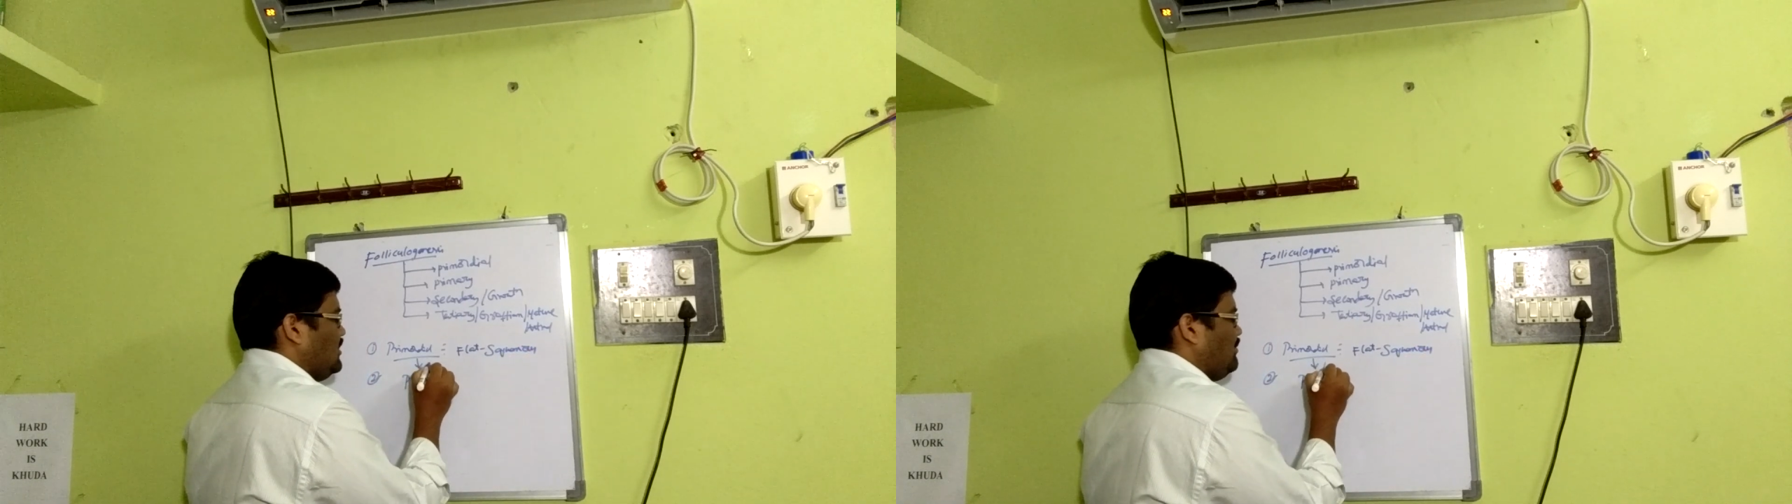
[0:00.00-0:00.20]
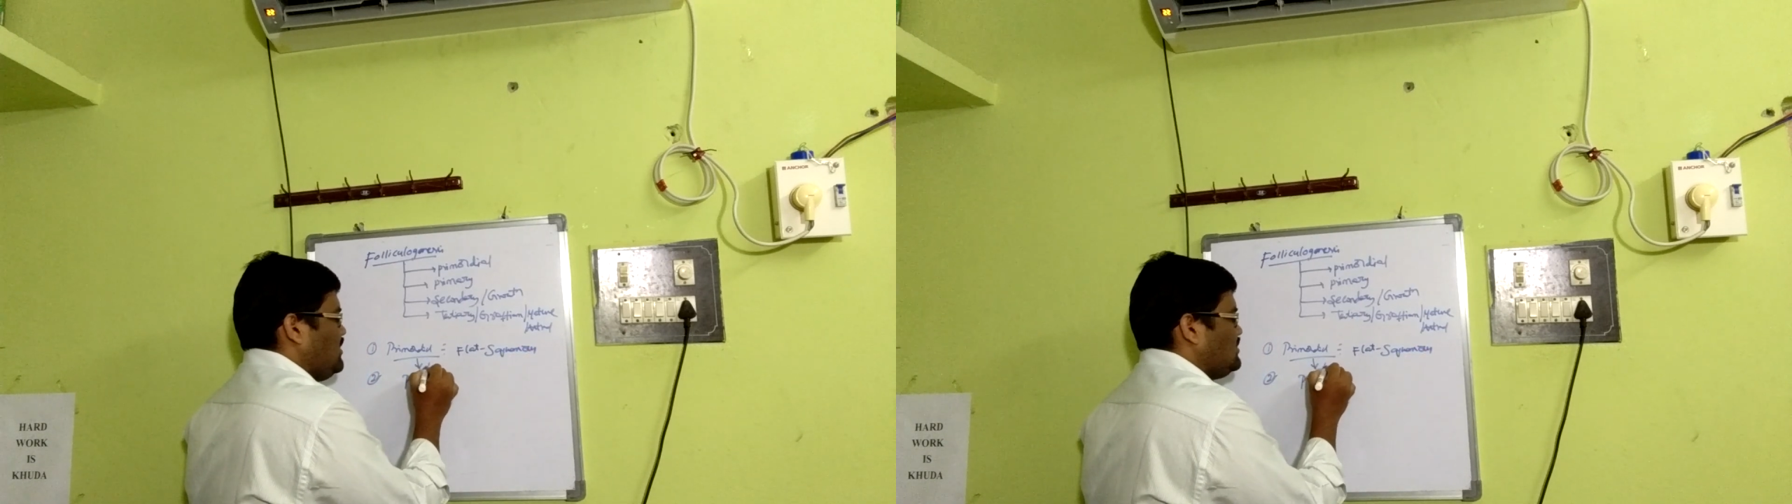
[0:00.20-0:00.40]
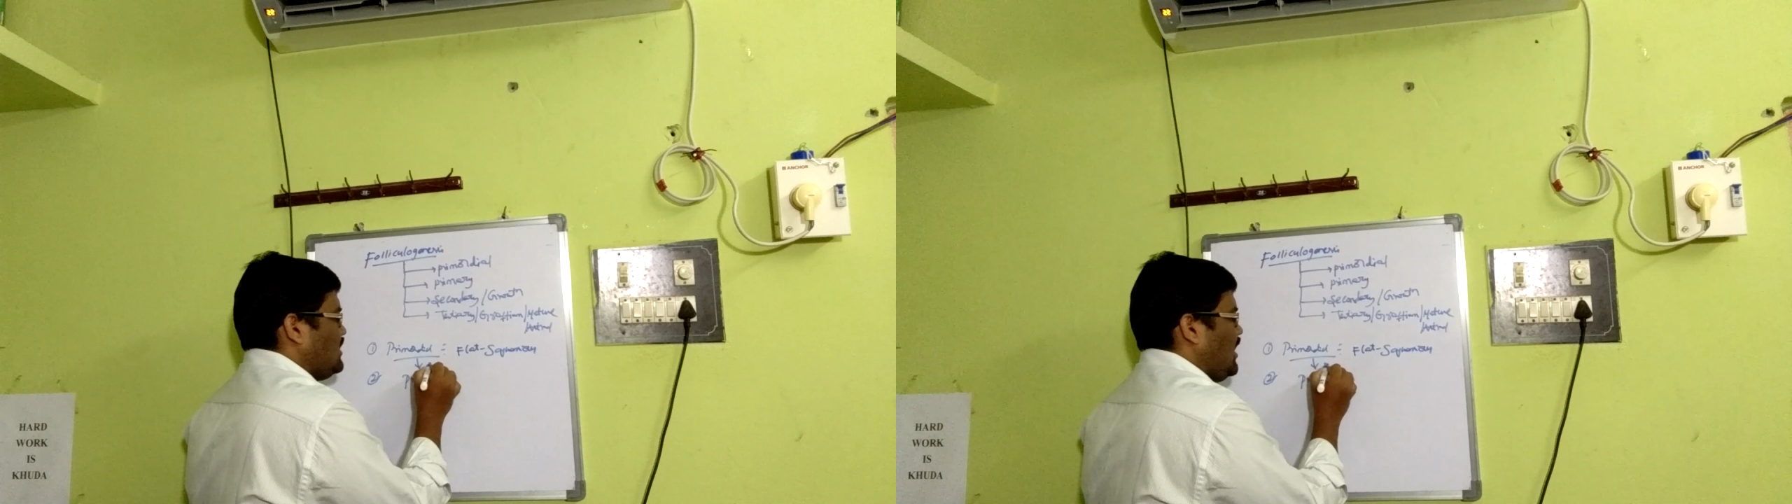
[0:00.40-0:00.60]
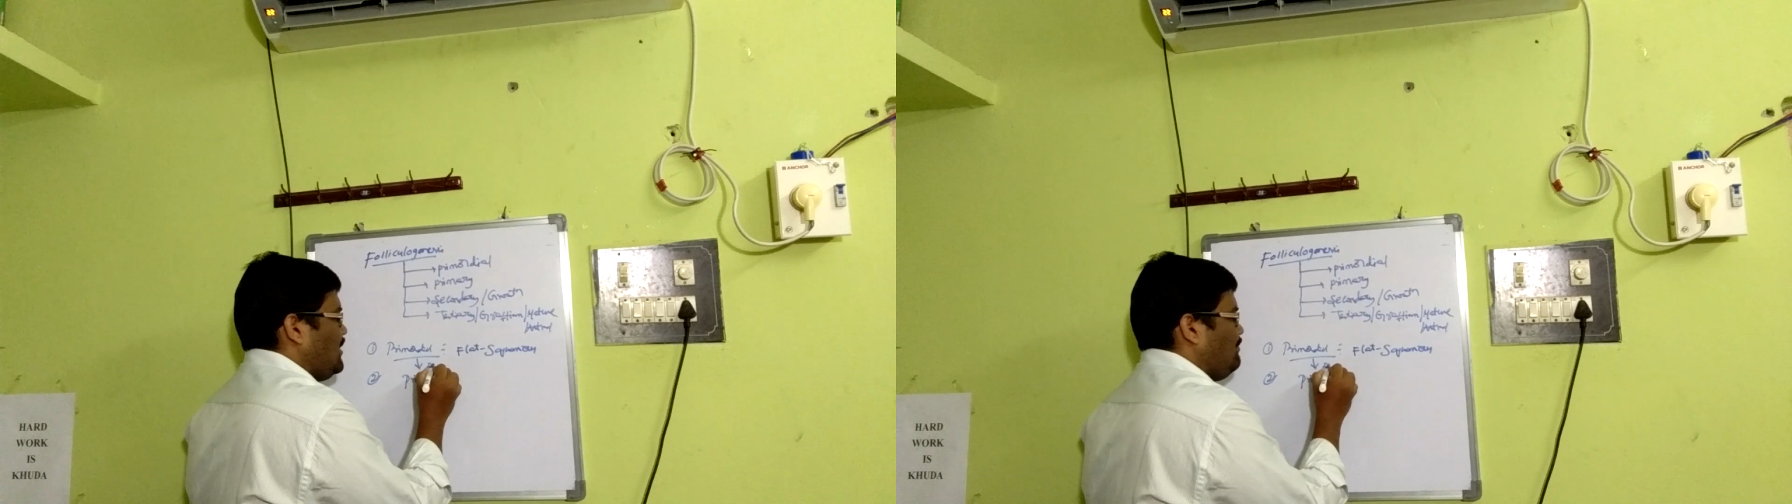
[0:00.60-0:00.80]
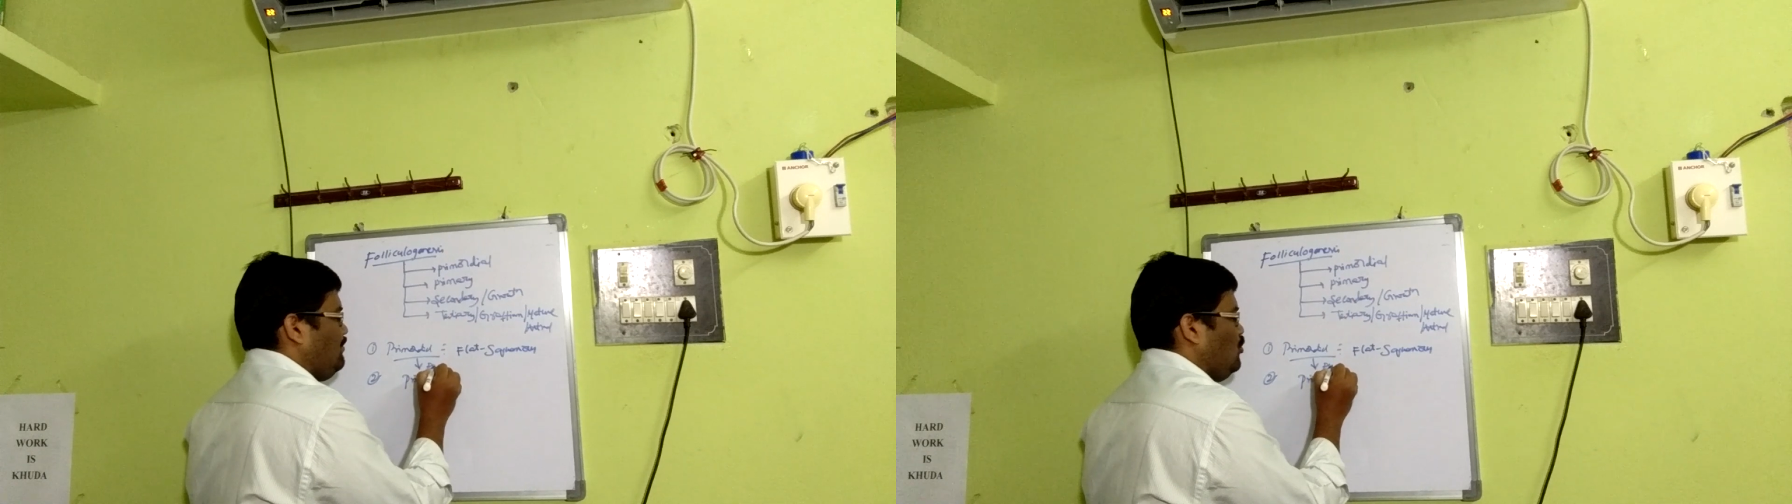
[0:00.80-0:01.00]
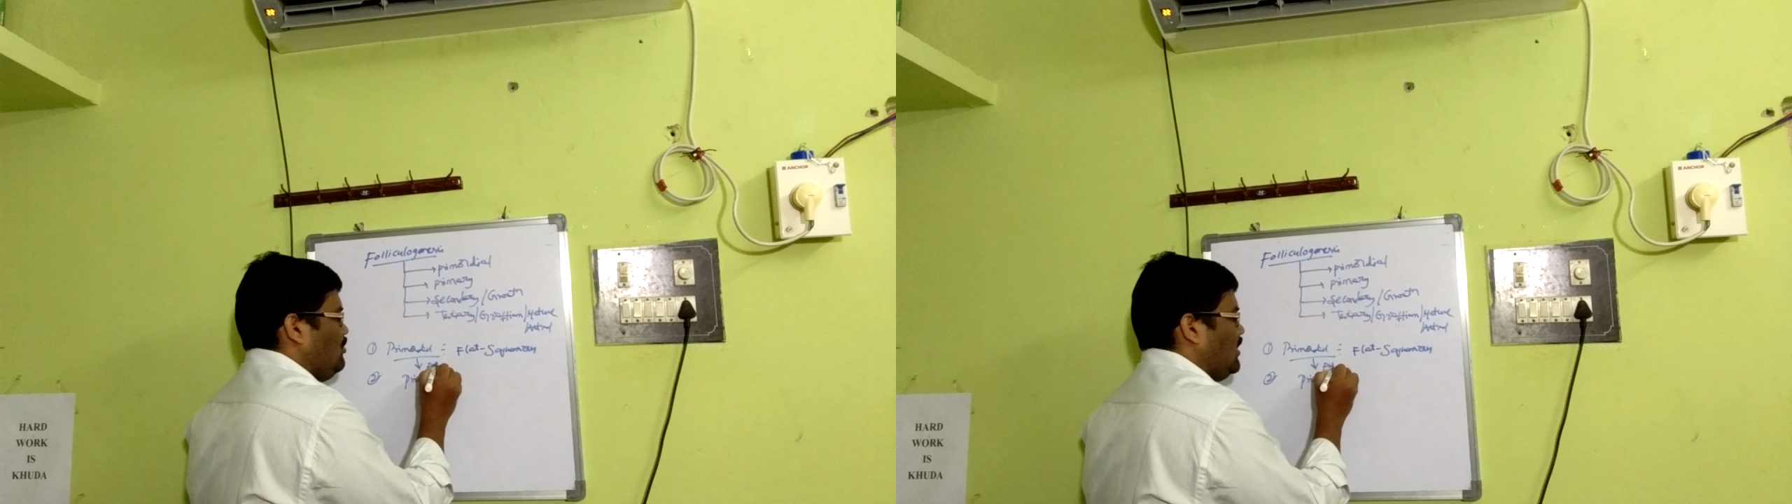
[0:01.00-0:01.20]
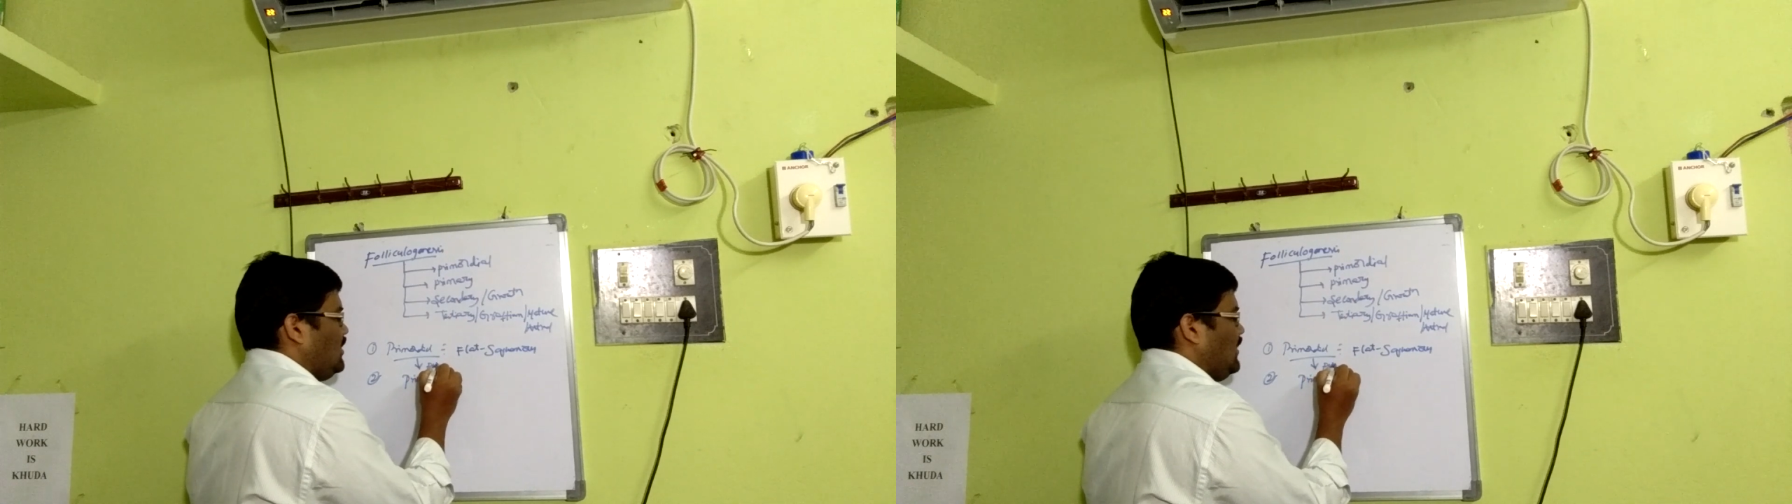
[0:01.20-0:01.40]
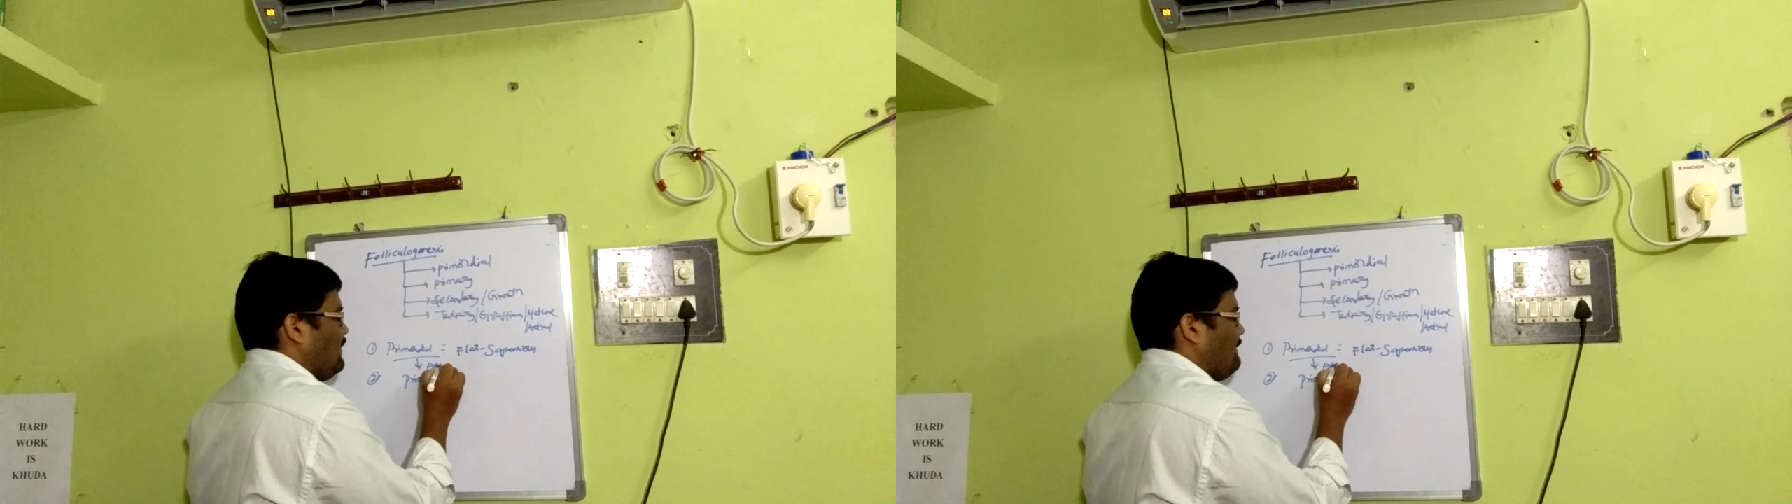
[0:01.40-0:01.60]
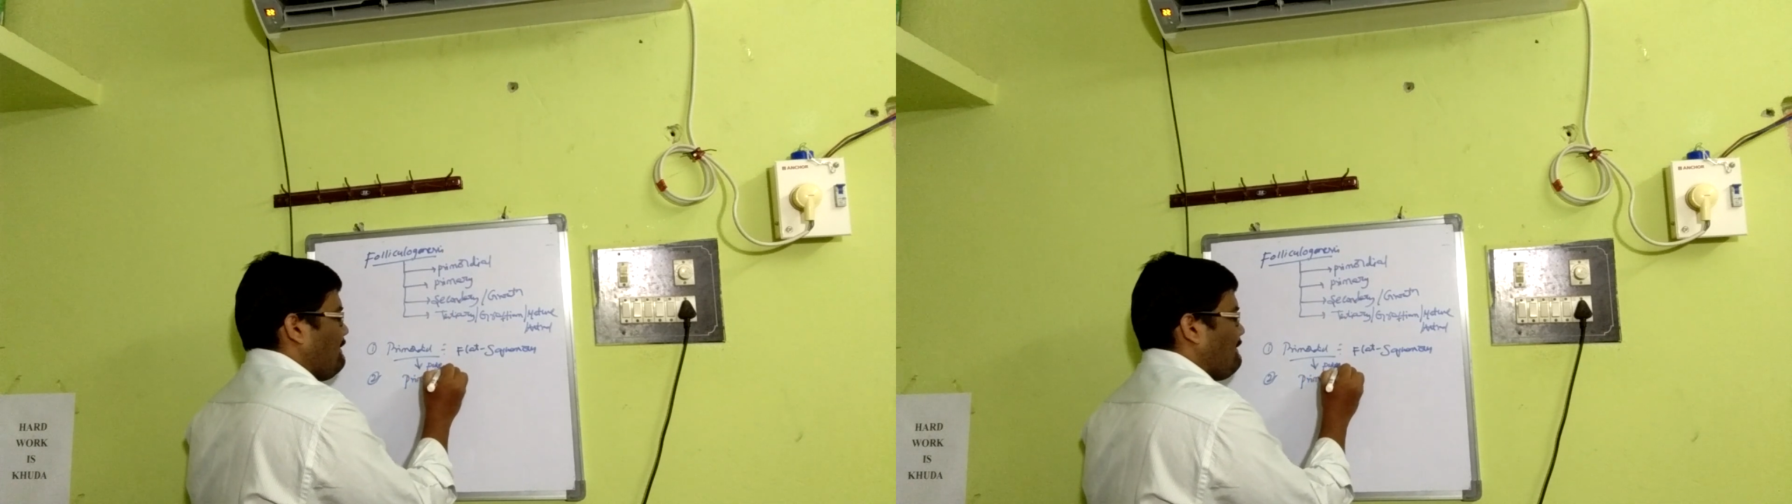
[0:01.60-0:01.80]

That means at puberty.